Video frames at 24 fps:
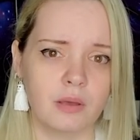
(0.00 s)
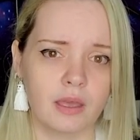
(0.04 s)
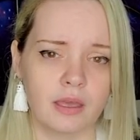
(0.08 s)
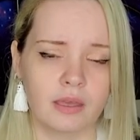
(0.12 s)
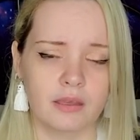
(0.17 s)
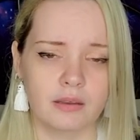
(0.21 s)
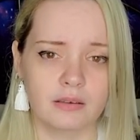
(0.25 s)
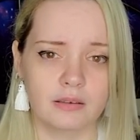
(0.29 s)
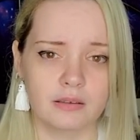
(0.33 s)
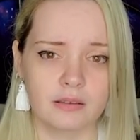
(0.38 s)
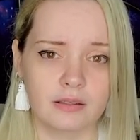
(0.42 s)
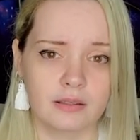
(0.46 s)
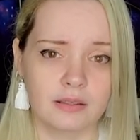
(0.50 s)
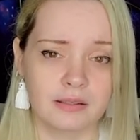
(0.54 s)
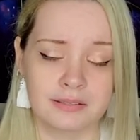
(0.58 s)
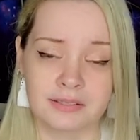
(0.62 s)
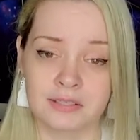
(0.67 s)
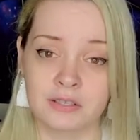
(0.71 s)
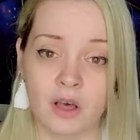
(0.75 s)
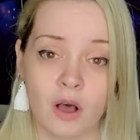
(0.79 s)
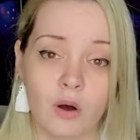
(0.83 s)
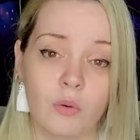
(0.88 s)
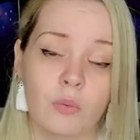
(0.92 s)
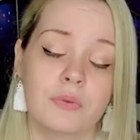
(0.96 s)
and it's
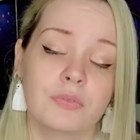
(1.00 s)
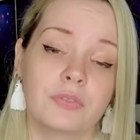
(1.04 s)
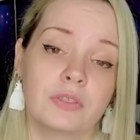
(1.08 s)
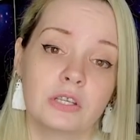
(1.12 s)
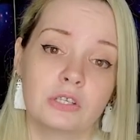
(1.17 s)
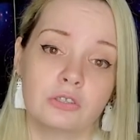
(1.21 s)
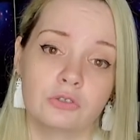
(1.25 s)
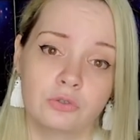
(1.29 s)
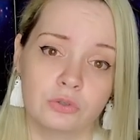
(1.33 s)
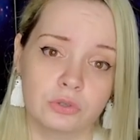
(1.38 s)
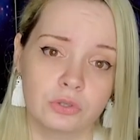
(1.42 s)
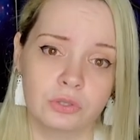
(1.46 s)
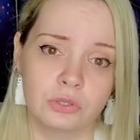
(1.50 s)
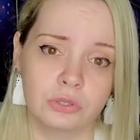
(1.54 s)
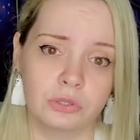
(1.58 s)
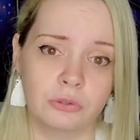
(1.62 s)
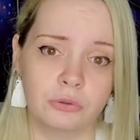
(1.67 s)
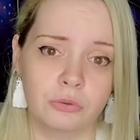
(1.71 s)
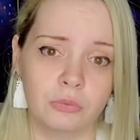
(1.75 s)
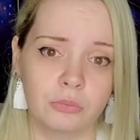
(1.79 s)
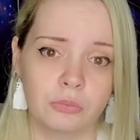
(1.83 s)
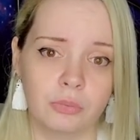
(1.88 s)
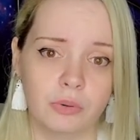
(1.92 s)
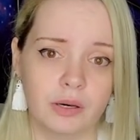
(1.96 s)
not what they should do,
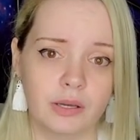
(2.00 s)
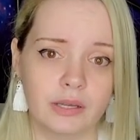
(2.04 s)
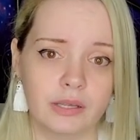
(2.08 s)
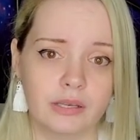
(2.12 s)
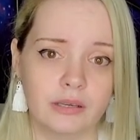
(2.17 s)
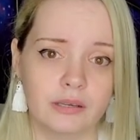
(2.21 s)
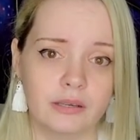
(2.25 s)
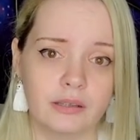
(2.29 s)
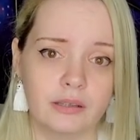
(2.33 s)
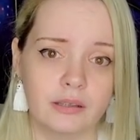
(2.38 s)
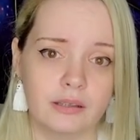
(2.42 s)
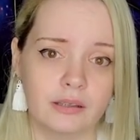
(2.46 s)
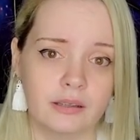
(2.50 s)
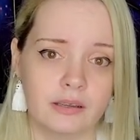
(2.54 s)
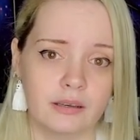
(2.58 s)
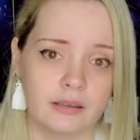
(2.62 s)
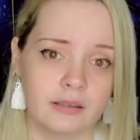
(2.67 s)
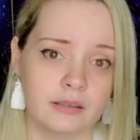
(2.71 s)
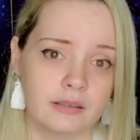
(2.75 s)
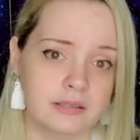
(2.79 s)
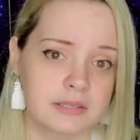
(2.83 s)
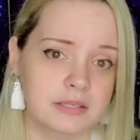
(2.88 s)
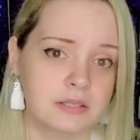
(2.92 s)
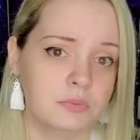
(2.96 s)
but it
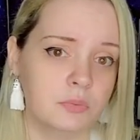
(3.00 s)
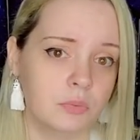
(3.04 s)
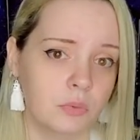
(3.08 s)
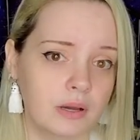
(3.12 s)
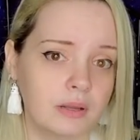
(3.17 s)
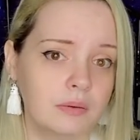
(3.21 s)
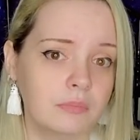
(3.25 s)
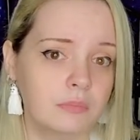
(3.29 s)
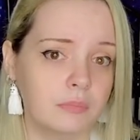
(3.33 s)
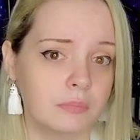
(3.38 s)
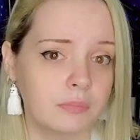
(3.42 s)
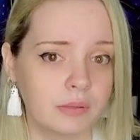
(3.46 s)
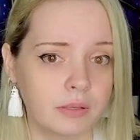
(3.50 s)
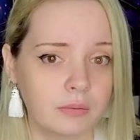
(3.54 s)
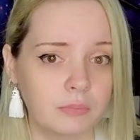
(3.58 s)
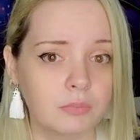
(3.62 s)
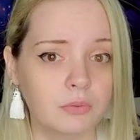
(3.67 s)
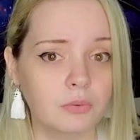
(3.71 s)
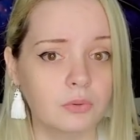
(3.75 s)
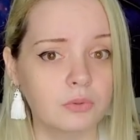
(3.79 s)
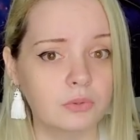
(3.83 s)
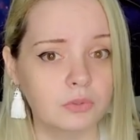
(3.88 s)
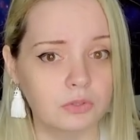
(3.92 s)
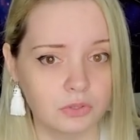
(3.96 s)
is what
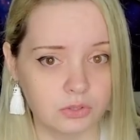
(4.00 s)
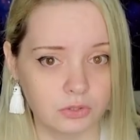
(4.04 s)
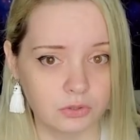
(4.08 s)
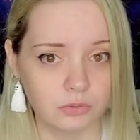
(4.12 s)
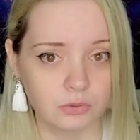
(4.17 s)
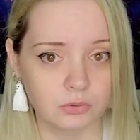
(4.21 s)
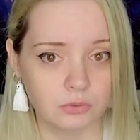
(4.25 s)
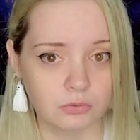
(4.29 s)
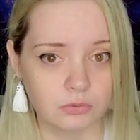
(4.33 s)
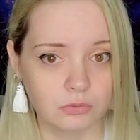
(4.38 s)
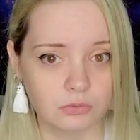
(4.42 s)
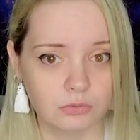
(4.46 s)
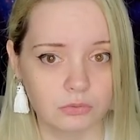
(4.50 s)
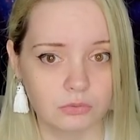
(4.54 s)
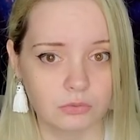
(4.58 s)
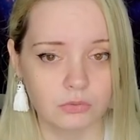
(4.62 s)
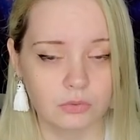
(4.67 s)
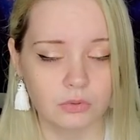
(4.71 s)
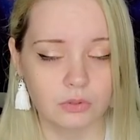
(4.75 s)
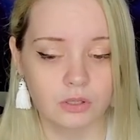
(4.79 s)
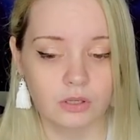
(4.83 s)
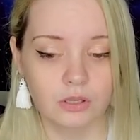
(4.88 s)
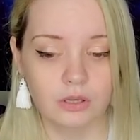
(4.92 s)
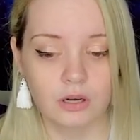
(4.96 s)
people
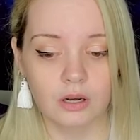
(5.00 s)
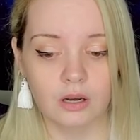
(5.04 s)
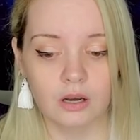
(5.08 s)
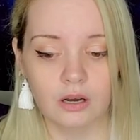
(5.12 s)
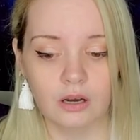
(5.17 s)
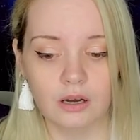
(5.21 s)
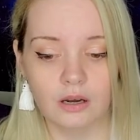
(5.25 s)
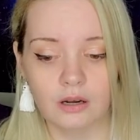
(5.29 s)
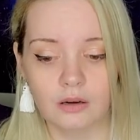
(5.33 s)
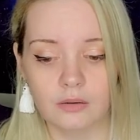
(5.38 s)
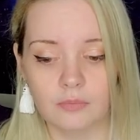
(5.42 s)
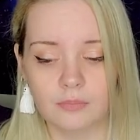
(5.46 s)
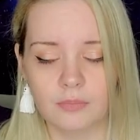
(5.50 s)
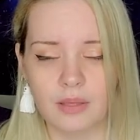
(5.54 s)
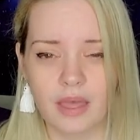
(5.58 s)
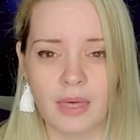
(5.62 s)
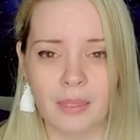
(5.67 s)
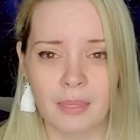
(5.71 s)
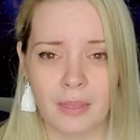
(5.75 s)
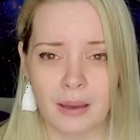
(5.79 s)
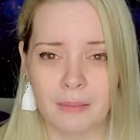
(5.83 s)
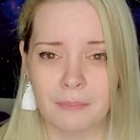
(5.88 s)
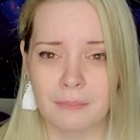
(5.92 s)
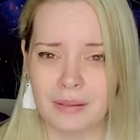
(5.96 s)
do.
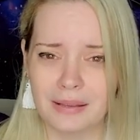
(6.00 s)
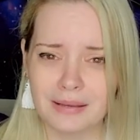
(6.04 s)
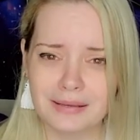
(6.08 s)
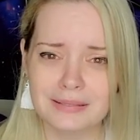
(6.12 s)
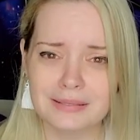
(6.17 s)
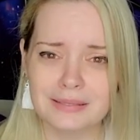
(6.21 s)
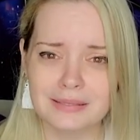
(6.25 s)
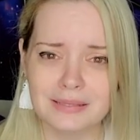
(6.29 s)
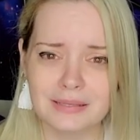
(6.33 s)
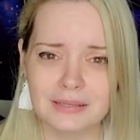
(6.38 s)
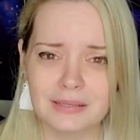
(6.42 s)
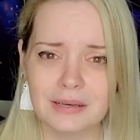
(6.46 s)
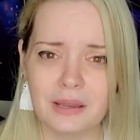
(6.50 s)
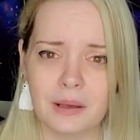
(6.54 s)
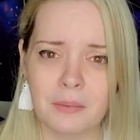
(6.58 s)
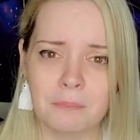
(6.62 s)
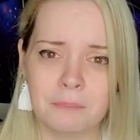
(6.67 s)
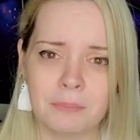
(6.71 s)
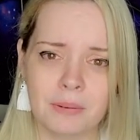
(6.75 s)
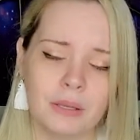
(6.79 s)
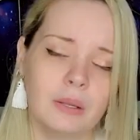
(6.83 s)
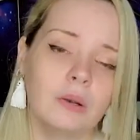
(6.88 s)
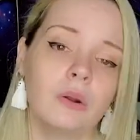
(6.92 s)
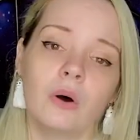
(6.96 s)
And that makes it a
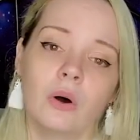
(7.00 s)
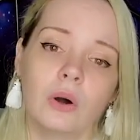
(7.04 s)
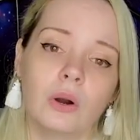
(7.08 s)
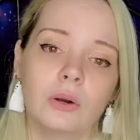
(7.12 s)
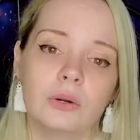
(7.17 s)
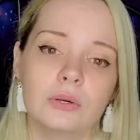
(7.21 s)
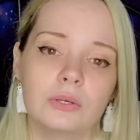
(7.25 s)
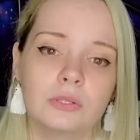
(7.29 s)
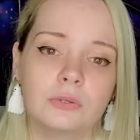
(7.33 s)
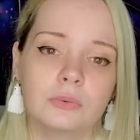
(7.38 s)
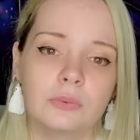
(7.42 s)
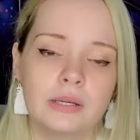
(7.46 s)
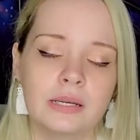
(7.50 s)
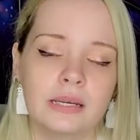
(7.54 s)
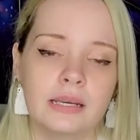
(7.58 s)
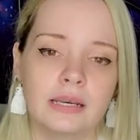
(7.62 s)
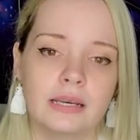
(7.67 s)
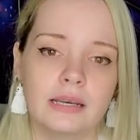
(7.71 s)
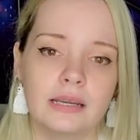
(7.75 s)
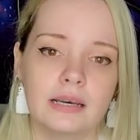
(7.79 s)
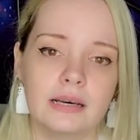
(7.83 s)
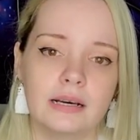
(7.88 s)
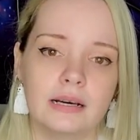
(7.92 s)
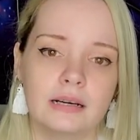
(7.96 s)
bit hard to
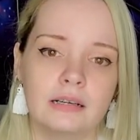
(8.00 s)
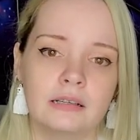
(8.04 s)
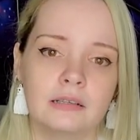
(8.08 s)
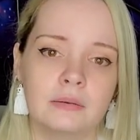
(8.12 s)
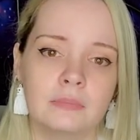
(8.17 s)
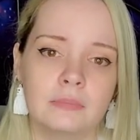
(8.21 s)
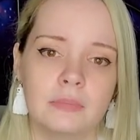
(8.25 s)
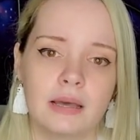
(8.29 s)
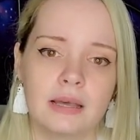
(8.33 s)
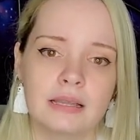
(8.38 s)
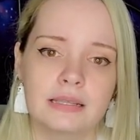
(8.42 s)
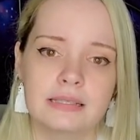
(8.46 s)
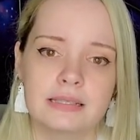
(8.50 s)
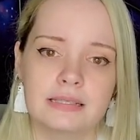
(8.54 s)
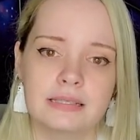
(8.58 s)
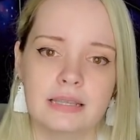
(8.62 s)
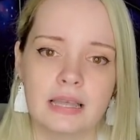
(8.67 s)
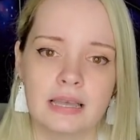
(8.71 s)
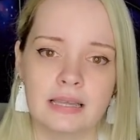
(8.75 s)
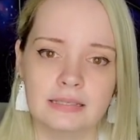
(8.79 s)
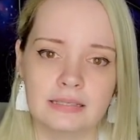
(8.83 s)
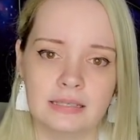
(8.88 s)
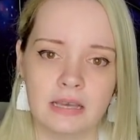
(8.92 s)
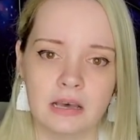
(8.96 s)
read
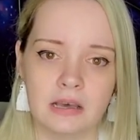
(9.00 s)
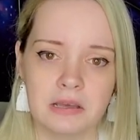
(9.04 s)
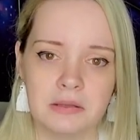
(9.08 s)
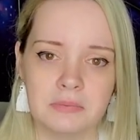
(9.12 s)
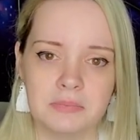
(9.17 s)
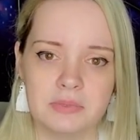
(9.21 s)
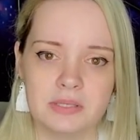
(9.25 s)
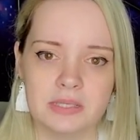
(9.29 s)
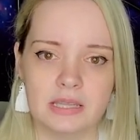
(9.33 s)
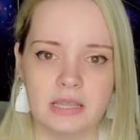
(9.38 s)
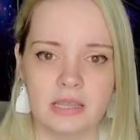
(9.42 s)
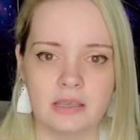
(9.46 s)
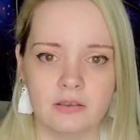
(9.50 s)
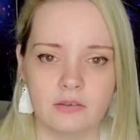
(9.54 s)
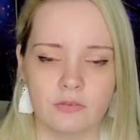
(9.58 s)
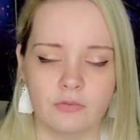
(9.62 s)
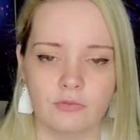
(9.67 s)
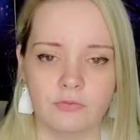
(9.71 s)
at times if